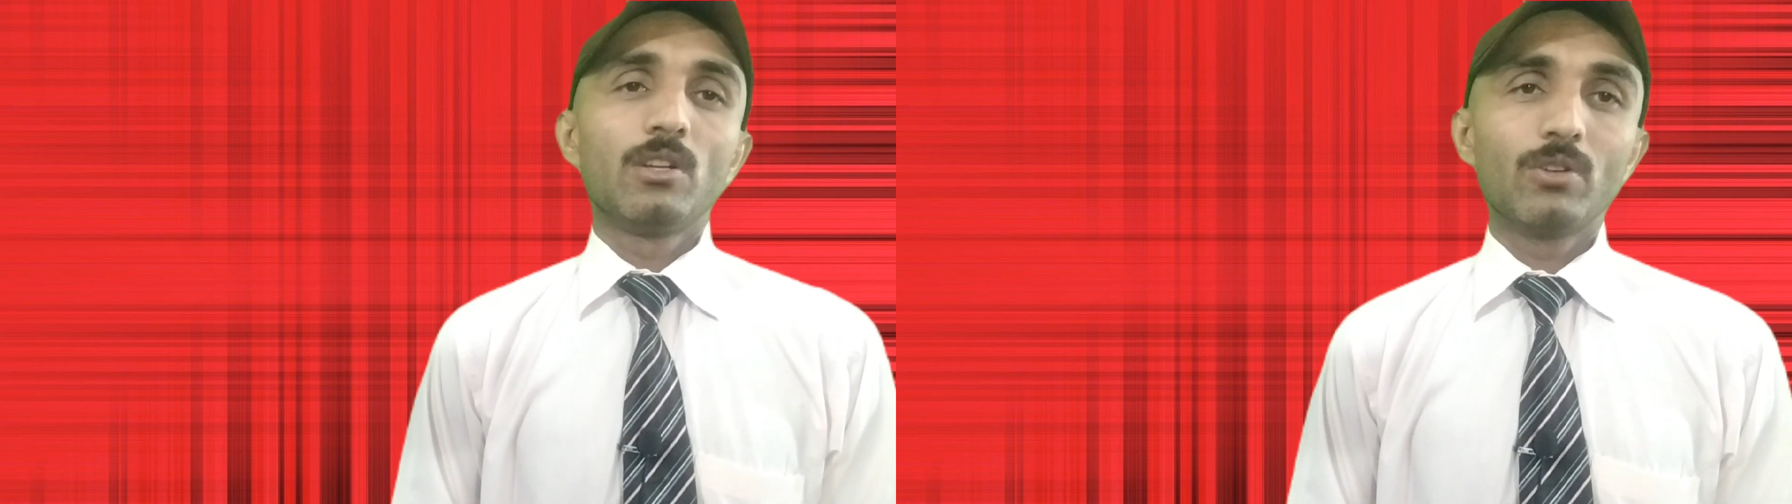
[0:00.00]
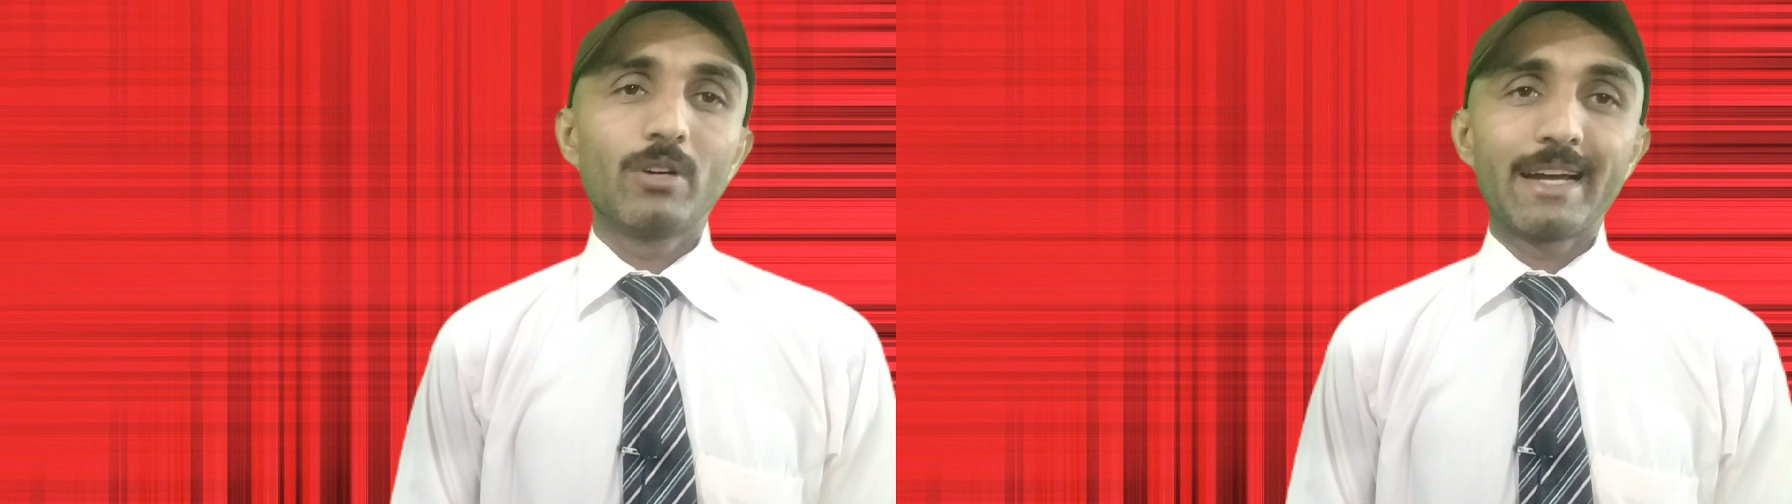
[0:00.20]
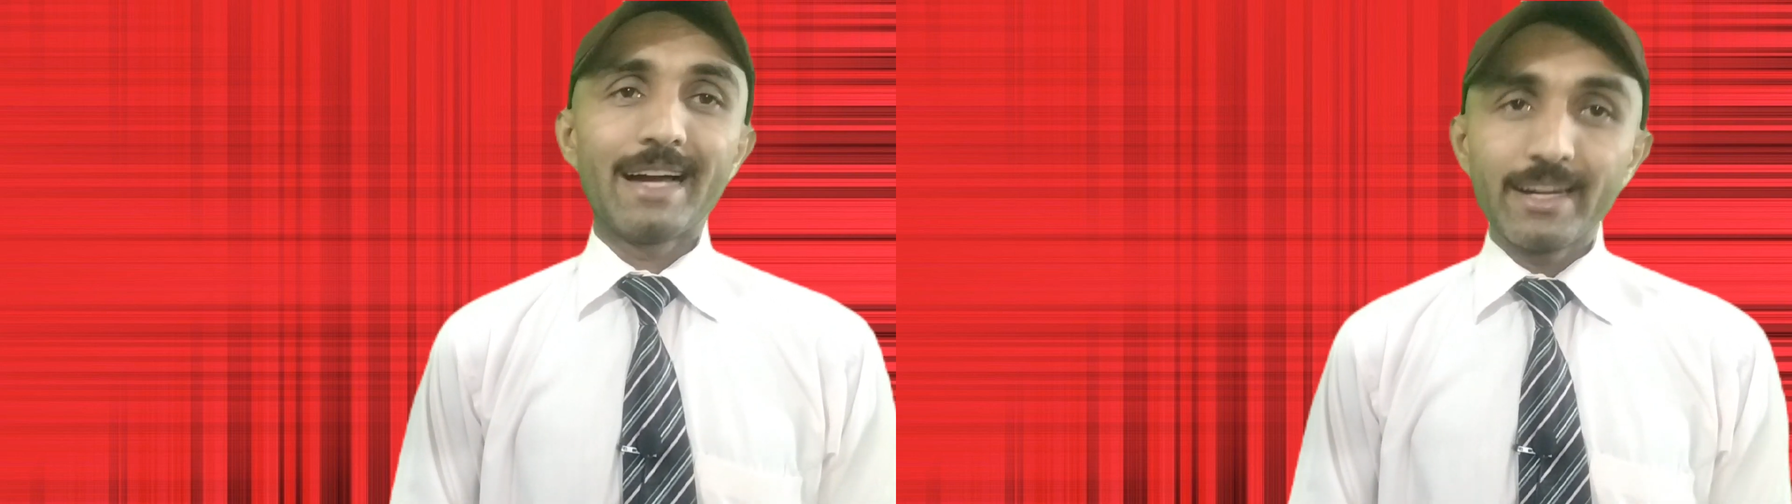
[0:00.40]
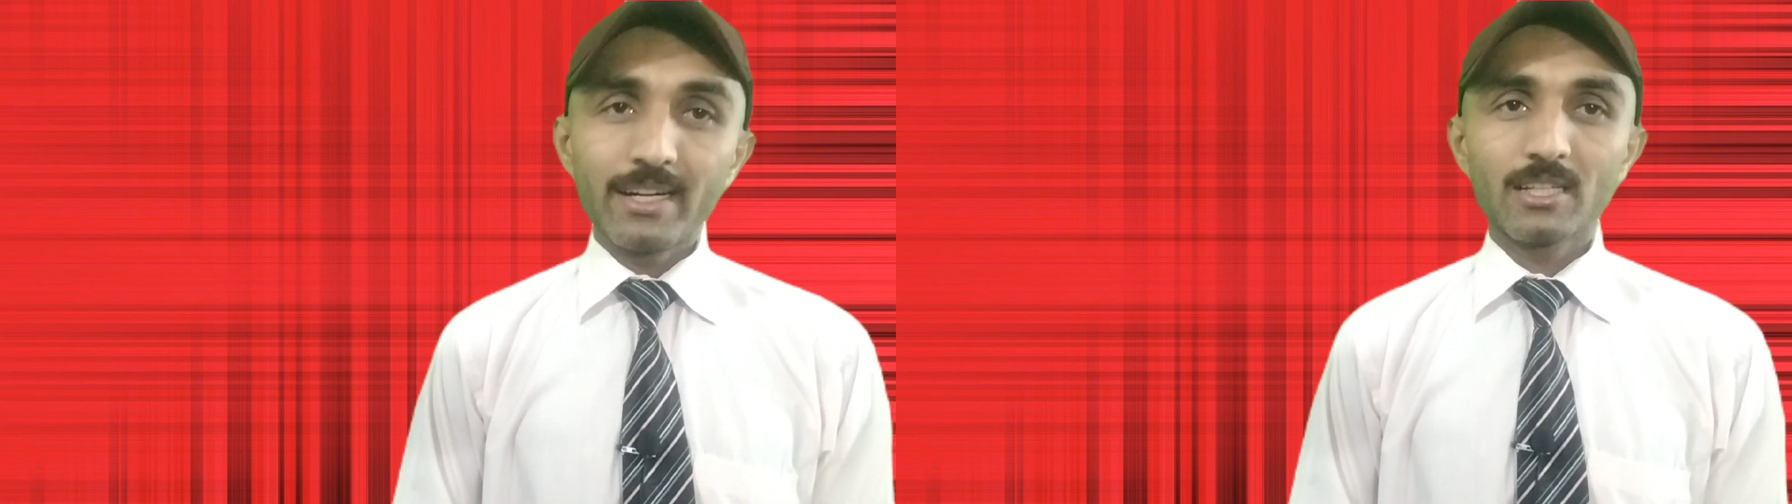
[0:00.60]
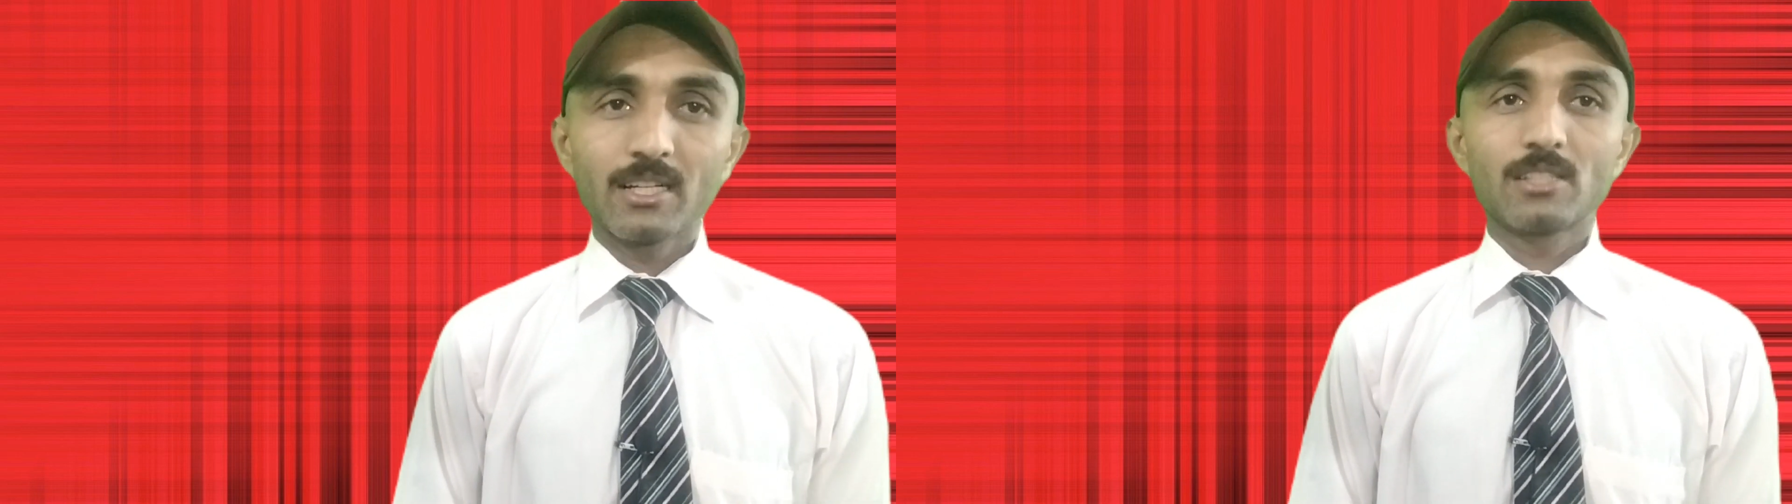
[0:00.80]
your
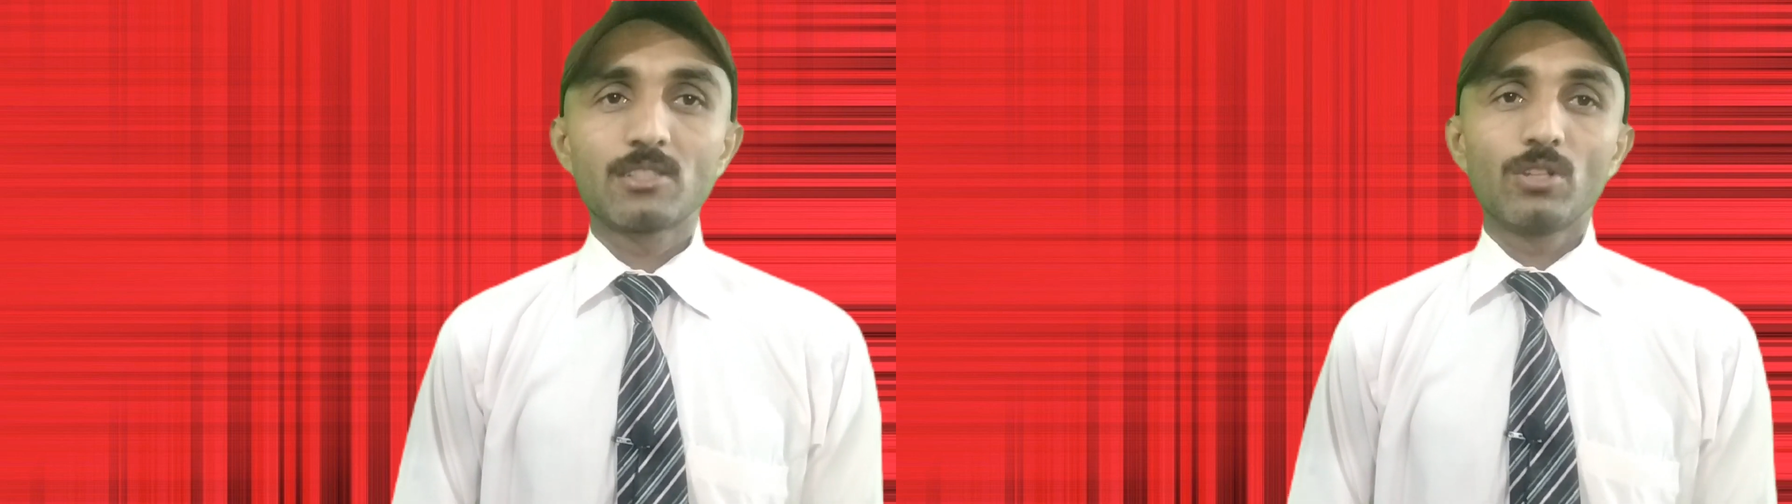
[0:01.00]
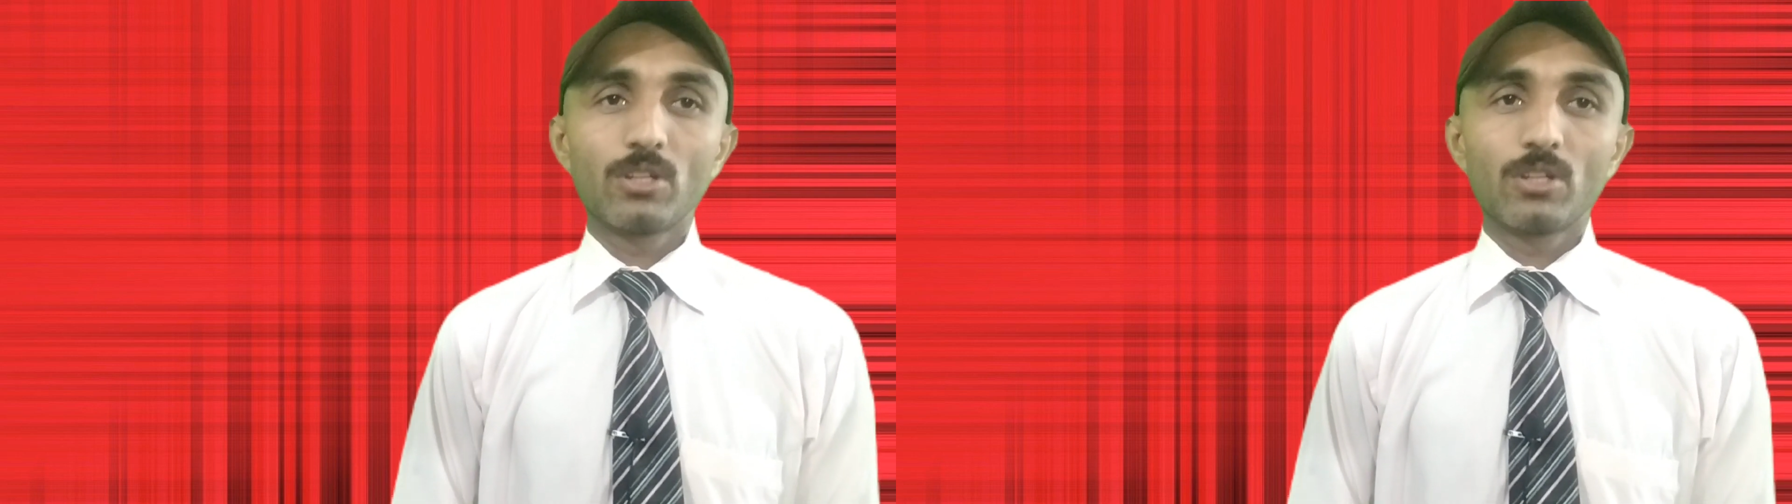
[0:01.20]
ideas,